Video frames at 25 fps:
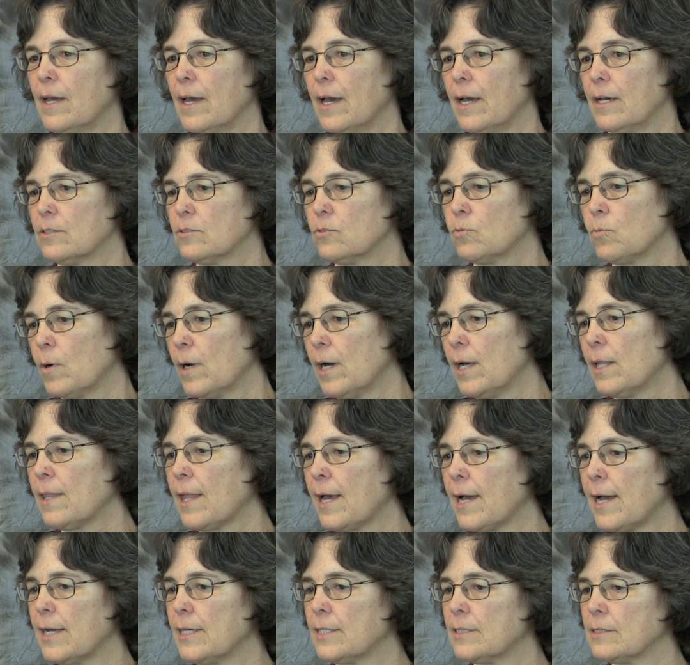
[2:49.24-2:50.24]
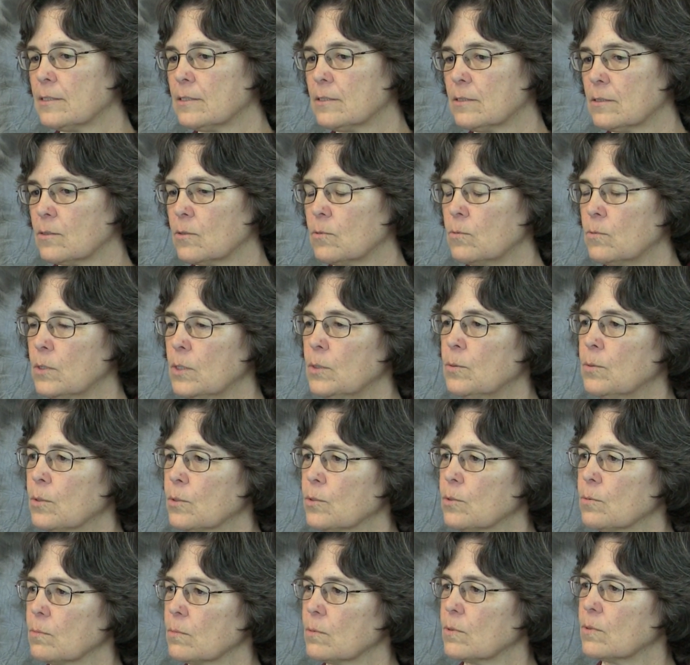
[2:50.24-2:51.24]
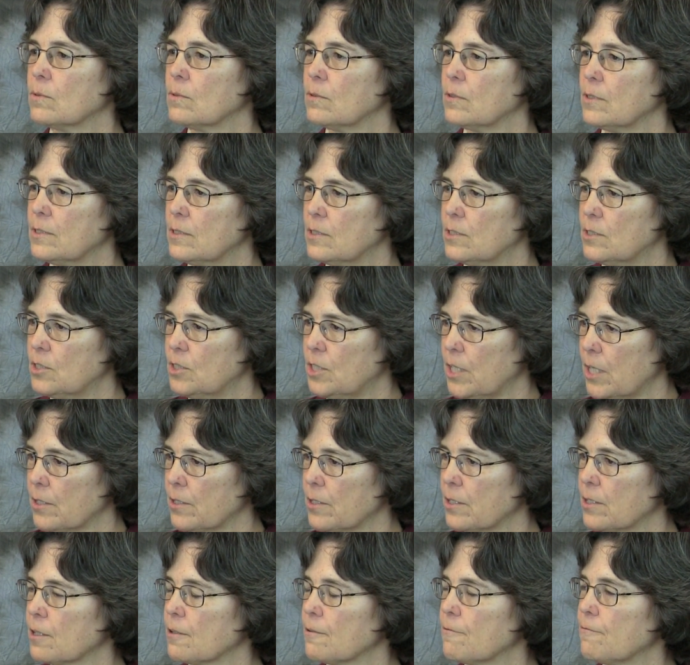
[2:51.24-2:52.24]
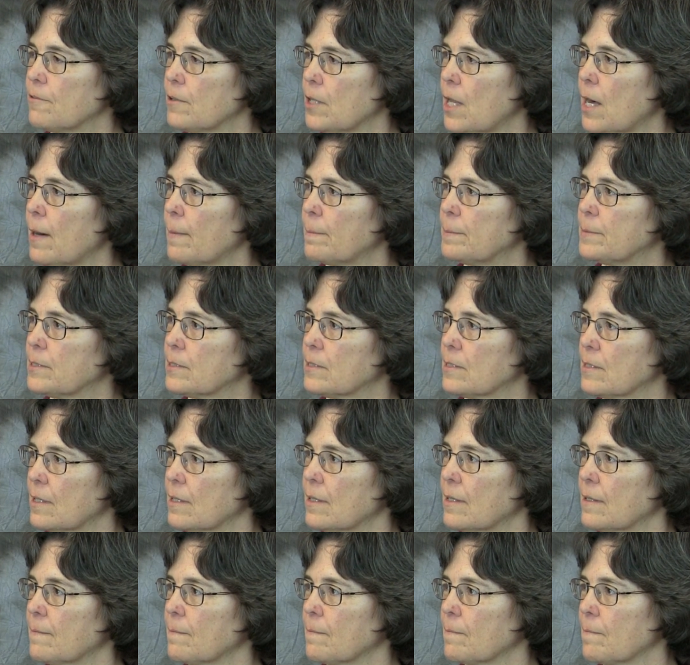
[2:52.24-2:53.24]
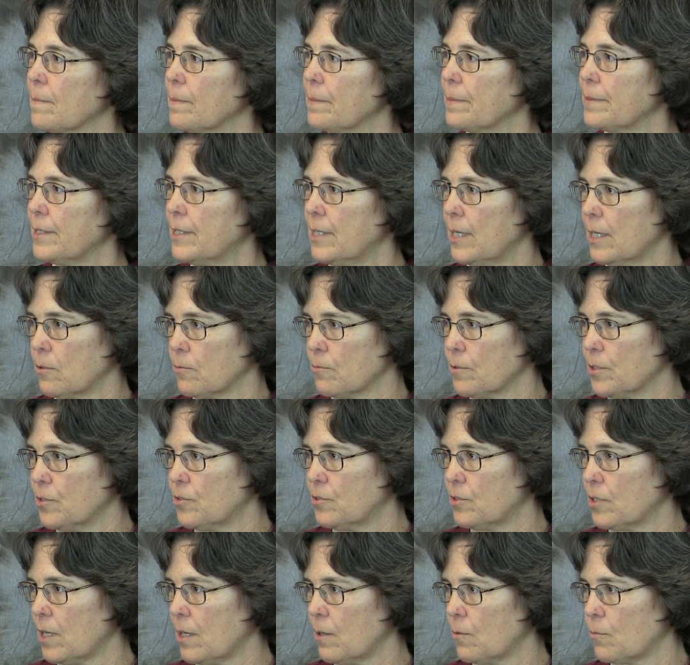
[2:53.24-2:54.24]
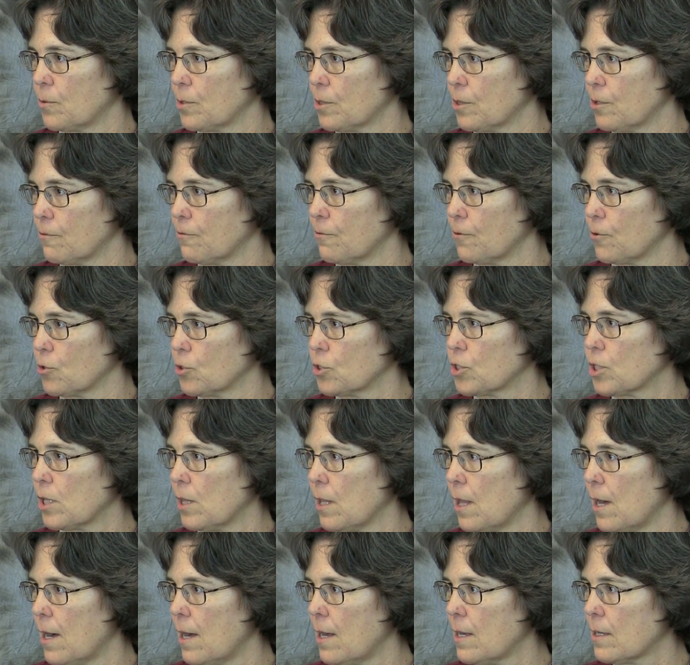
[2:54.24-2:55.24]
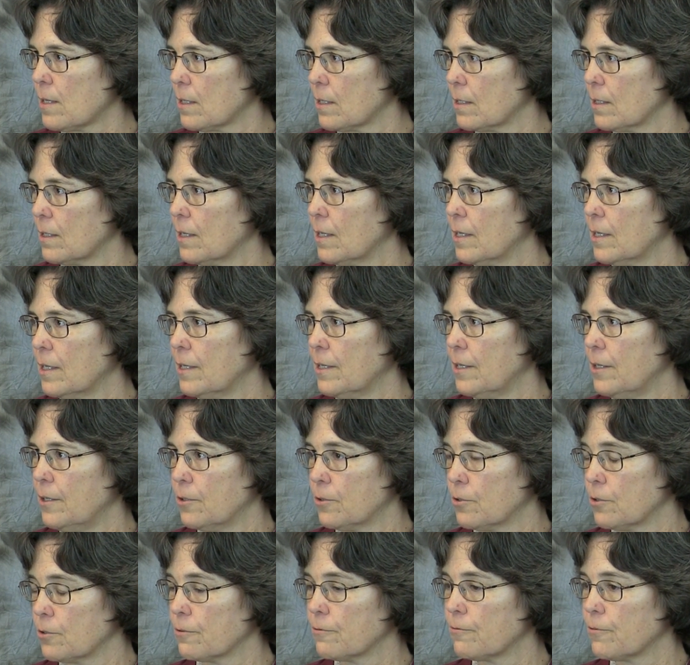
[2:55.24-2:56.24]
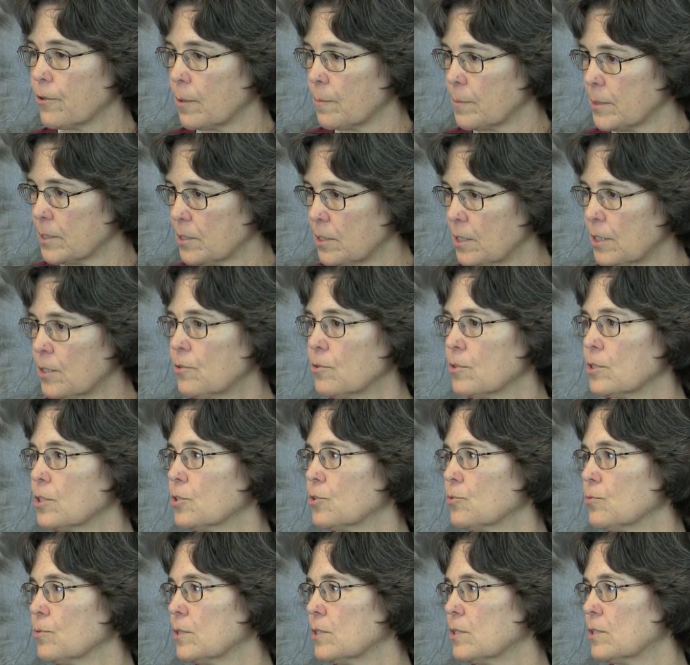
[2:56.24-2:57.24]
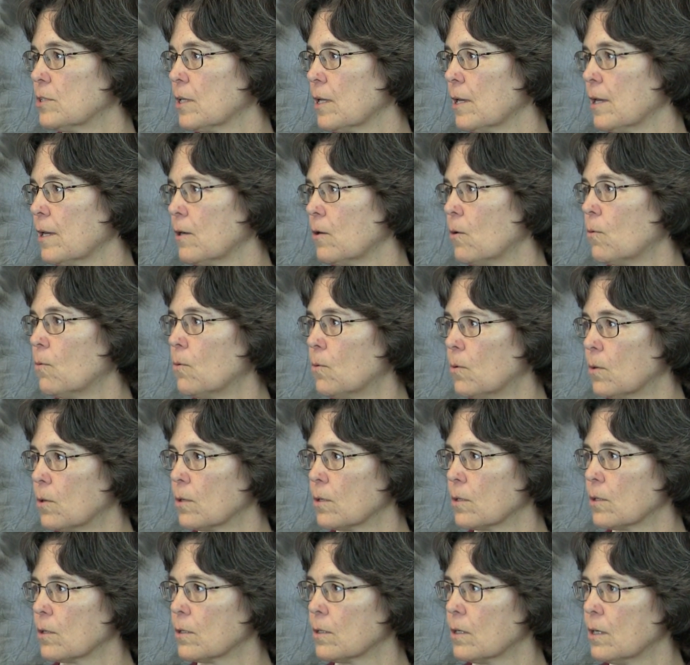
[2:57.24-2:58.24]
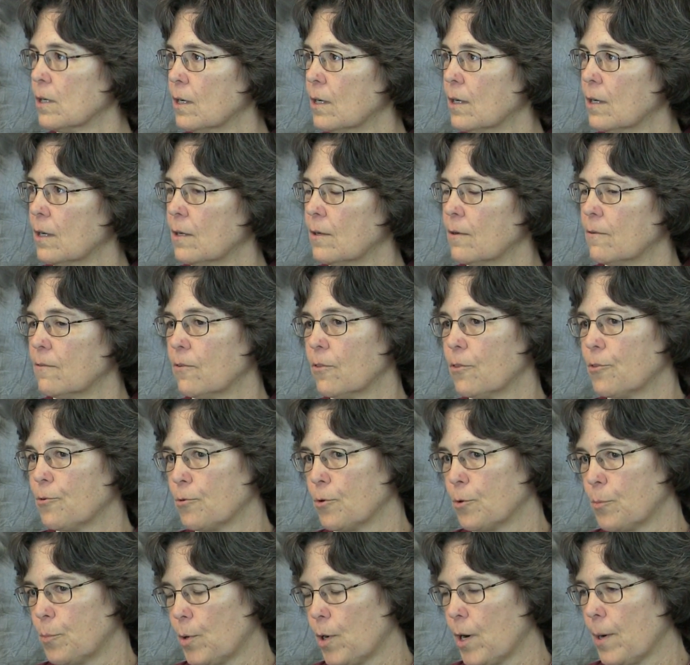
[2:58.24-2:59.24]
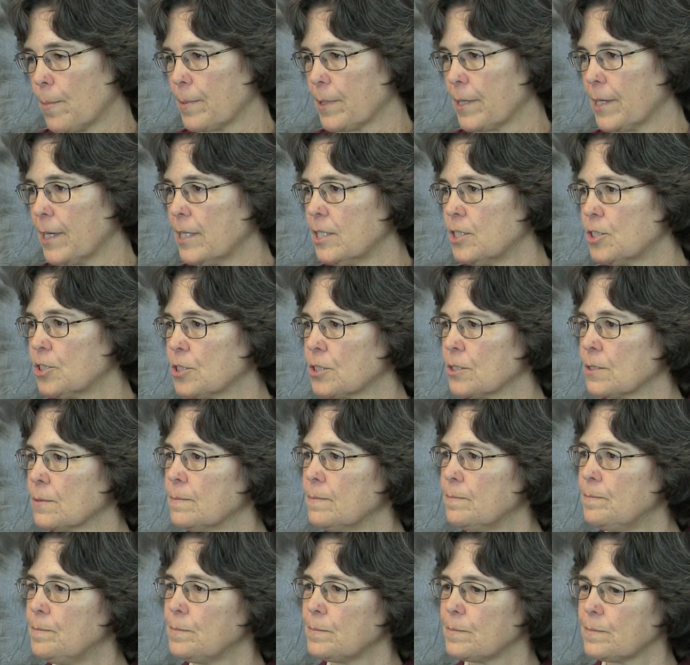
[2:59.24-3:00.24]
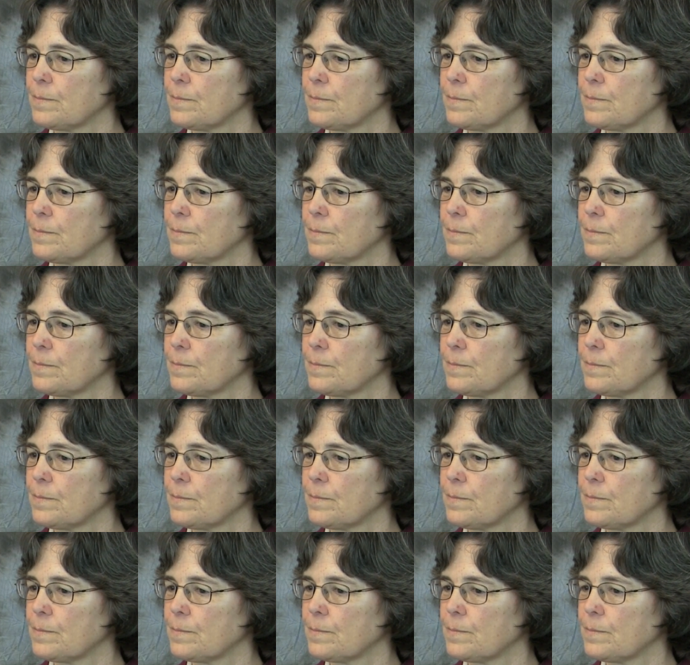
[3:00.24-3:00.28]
as well as we will tell you the flops that get reset with the first clock, either from a synchronous reset or through propagation,